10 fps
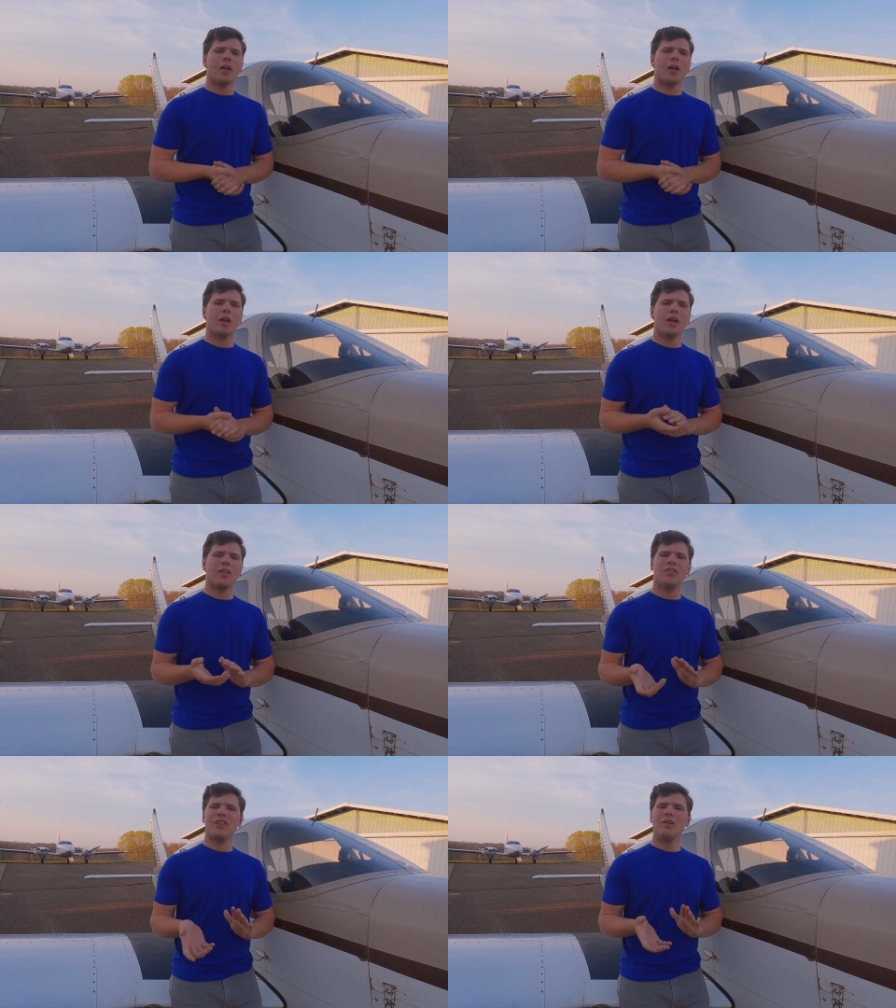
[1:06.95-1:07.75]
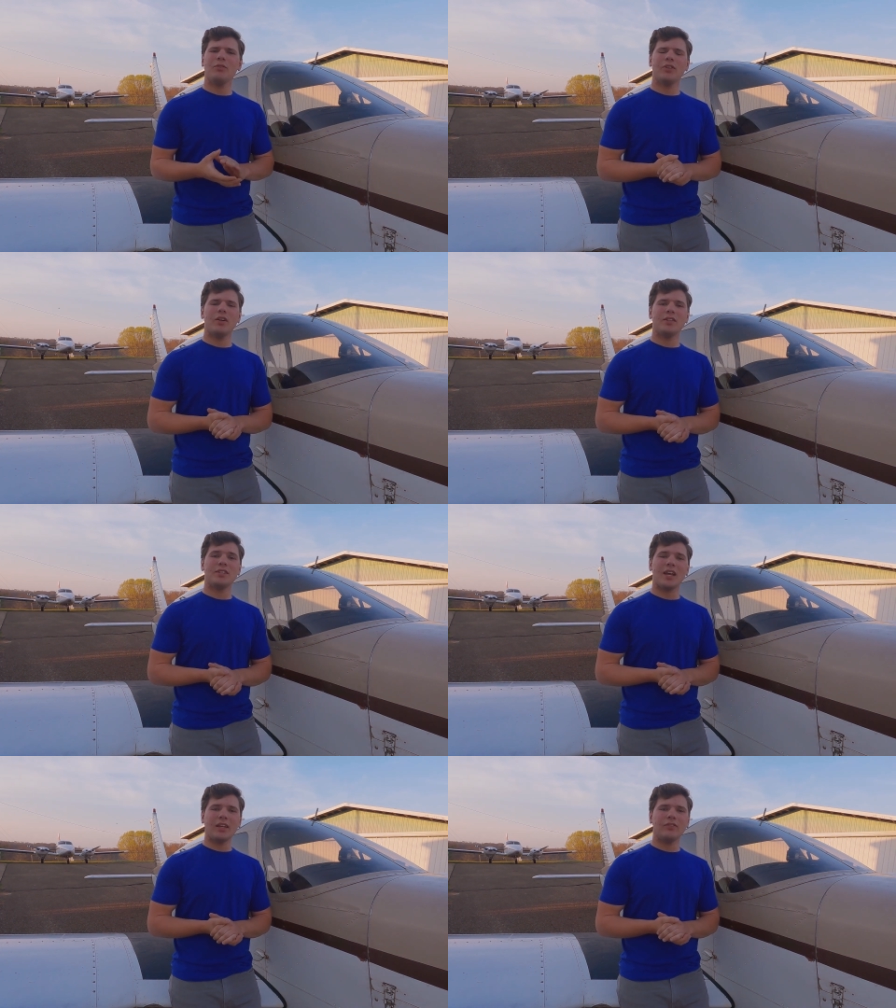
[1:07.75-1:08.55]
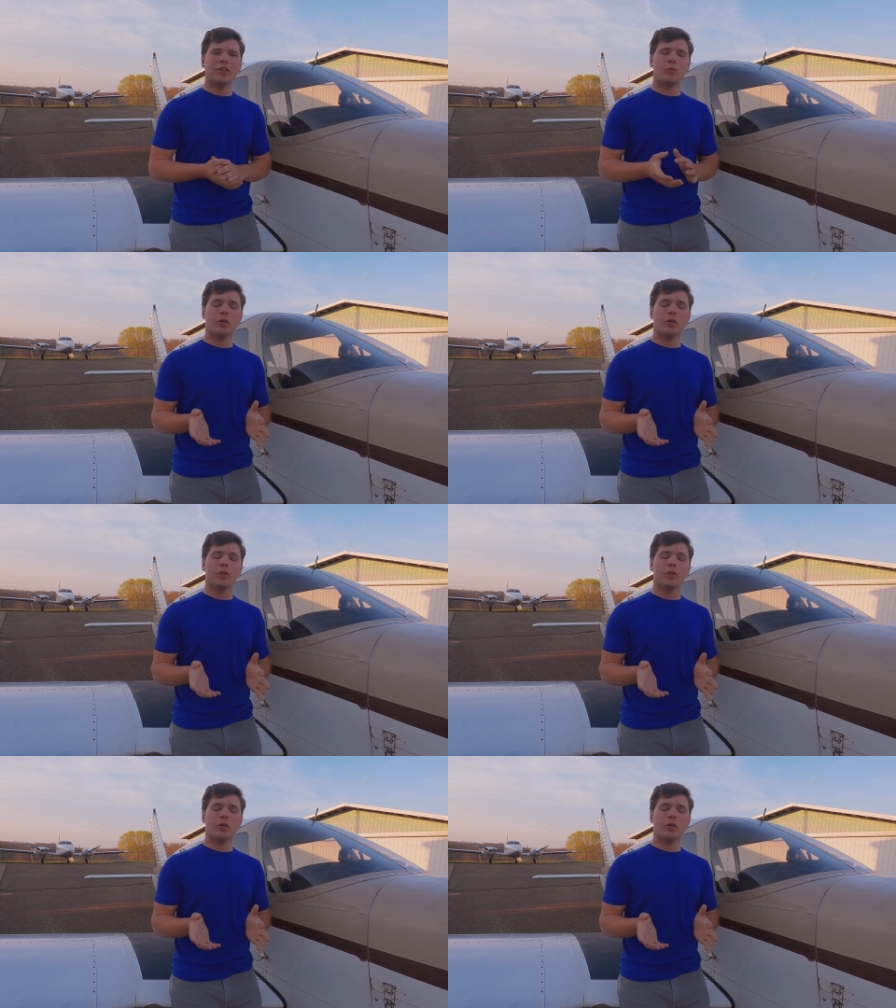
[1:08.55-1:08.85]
Uh, I think it was down in Texas,